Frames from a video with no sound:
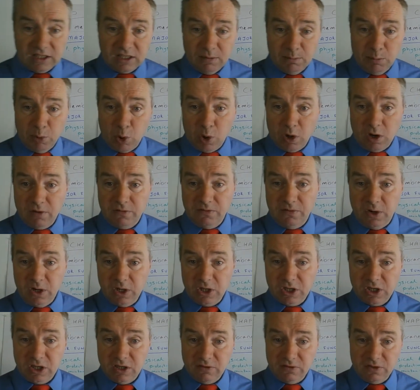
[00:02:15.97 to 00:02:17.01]
important
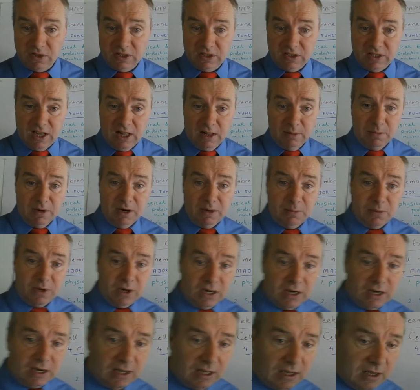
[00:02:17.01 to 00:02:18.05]
function of the cell membrane